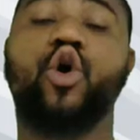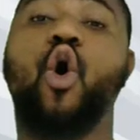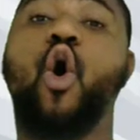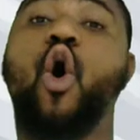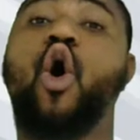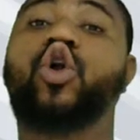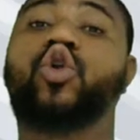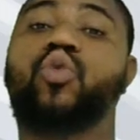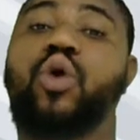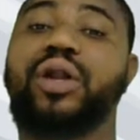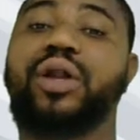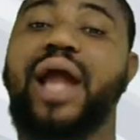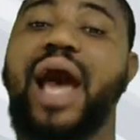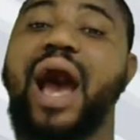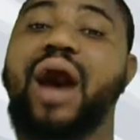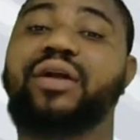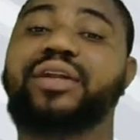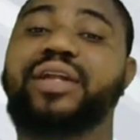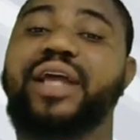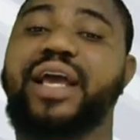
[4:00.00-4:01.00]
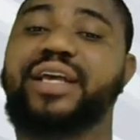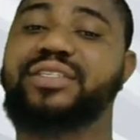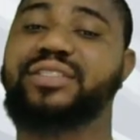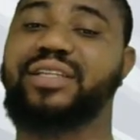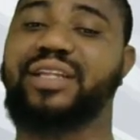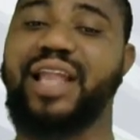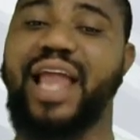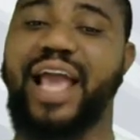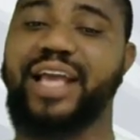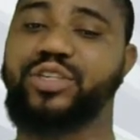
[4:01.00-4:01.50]
the odd one out there
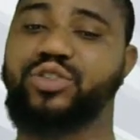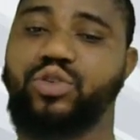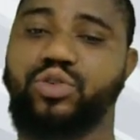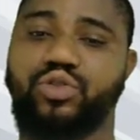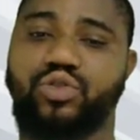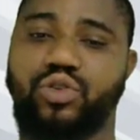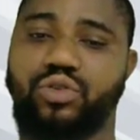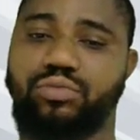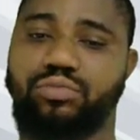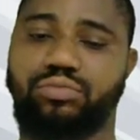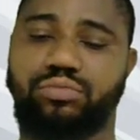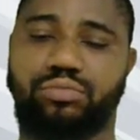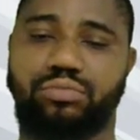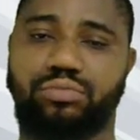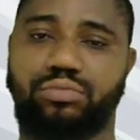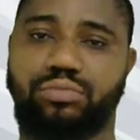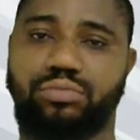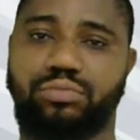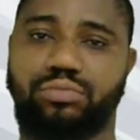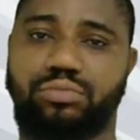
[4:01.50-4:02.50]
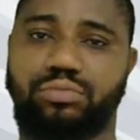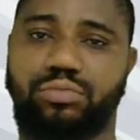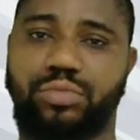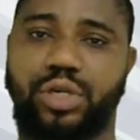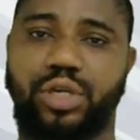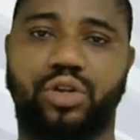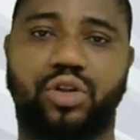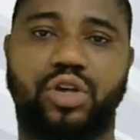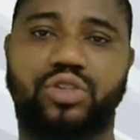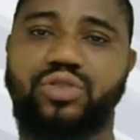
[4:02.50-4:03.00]
is lysosome.
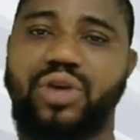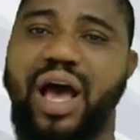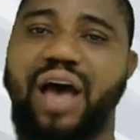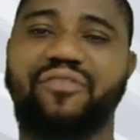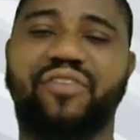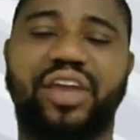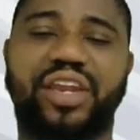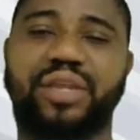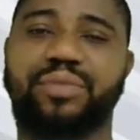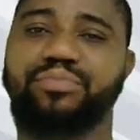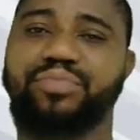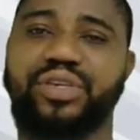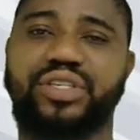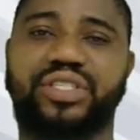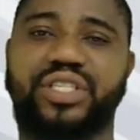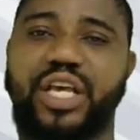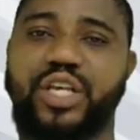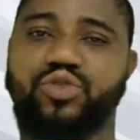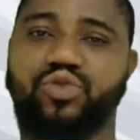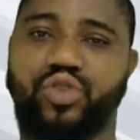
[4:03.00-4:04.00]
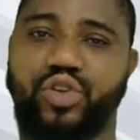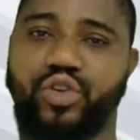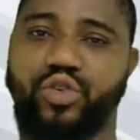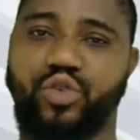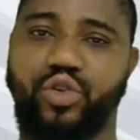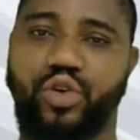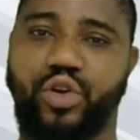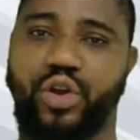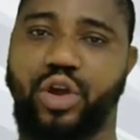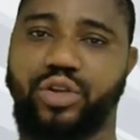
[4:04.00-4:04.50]
It doesn't have any business with
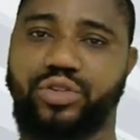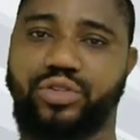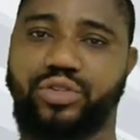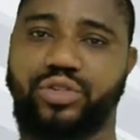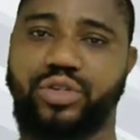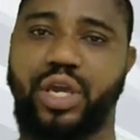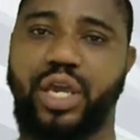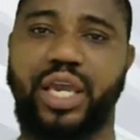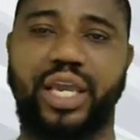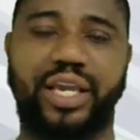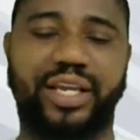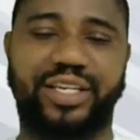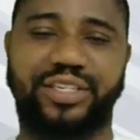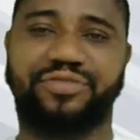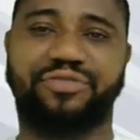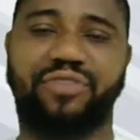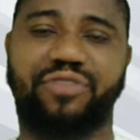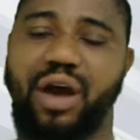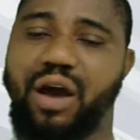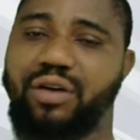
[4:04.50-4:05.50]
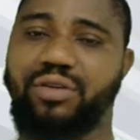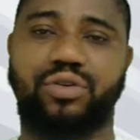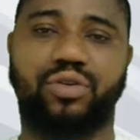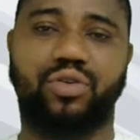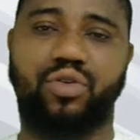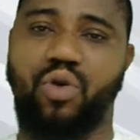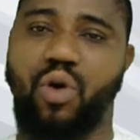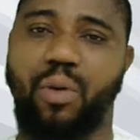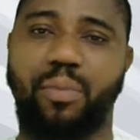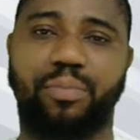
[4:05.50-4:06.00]
the nucleus. It is
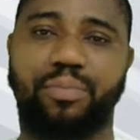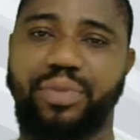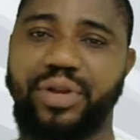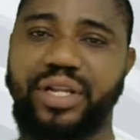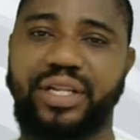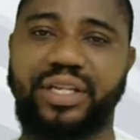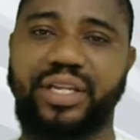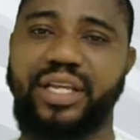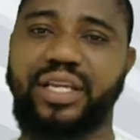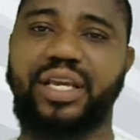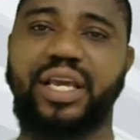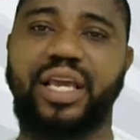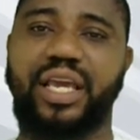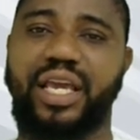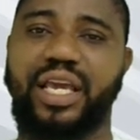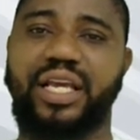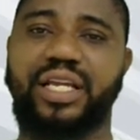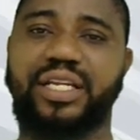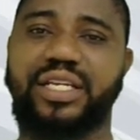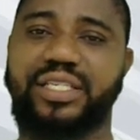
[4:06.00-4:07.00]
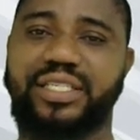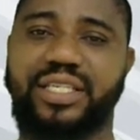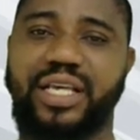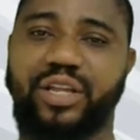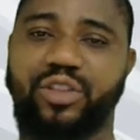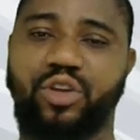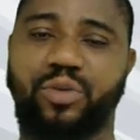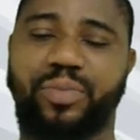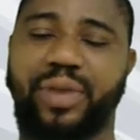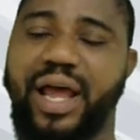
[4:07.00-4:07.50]
found completely in the
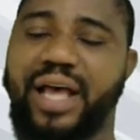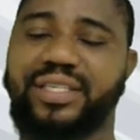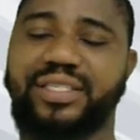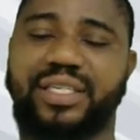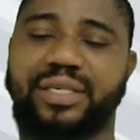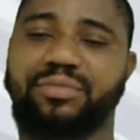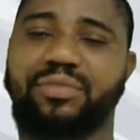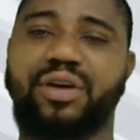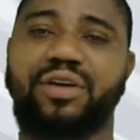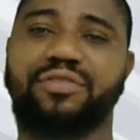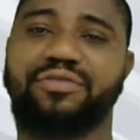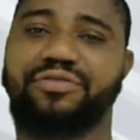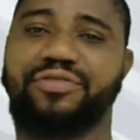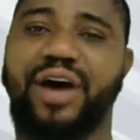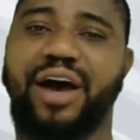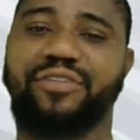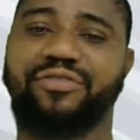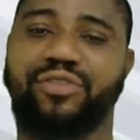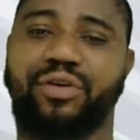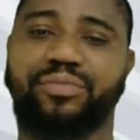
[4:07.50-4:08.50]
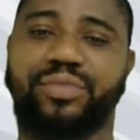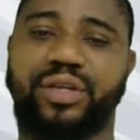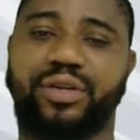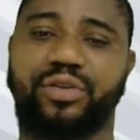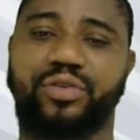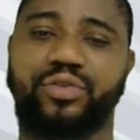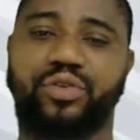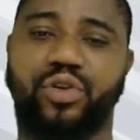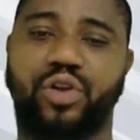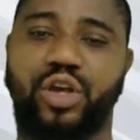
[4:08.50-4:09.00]
cytoplasm, far from the
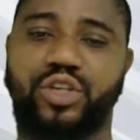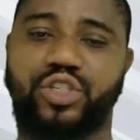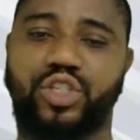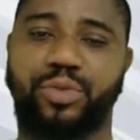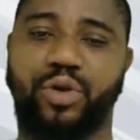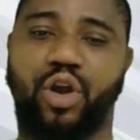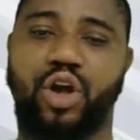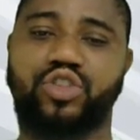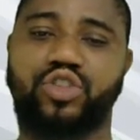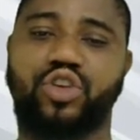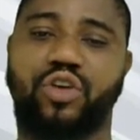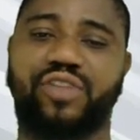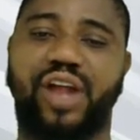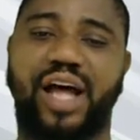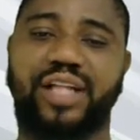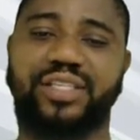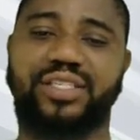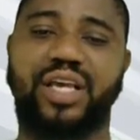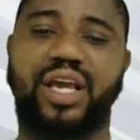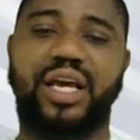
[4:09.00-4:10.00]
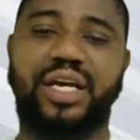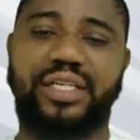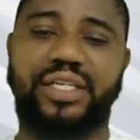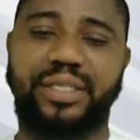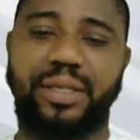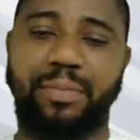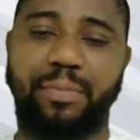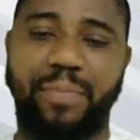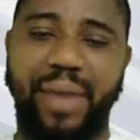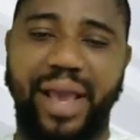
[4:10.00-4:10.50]
nucleus. So because of that,
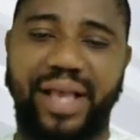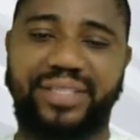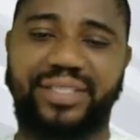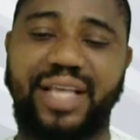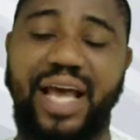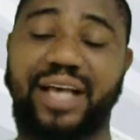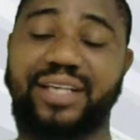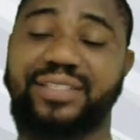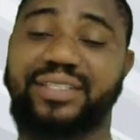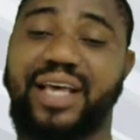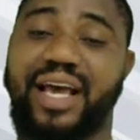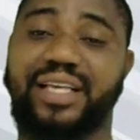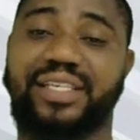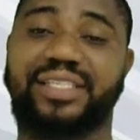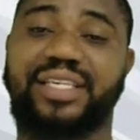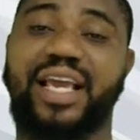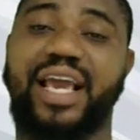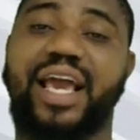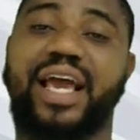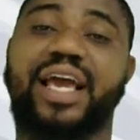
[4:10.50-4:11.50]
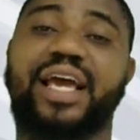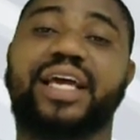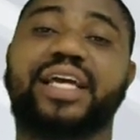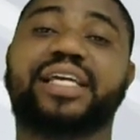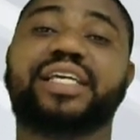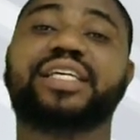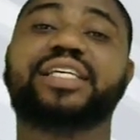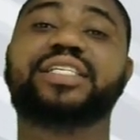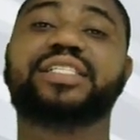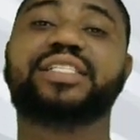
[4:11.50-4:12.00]
the best answer here
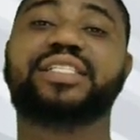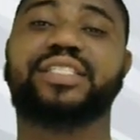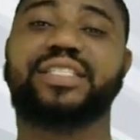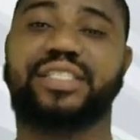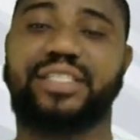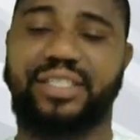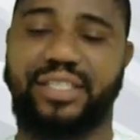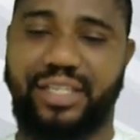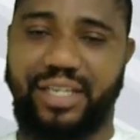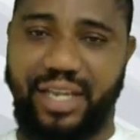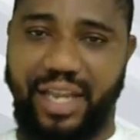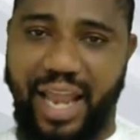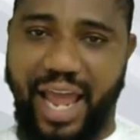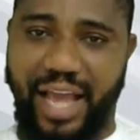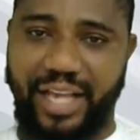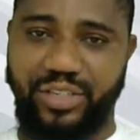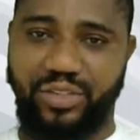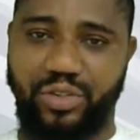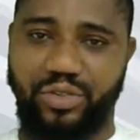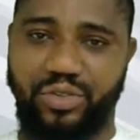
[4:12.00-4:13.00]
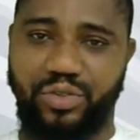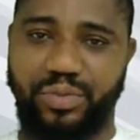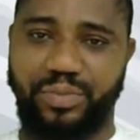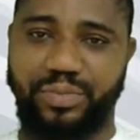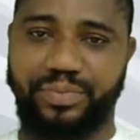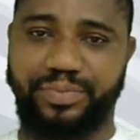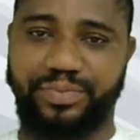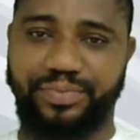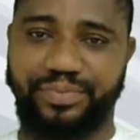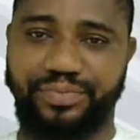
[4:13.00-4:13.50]
is lysosome.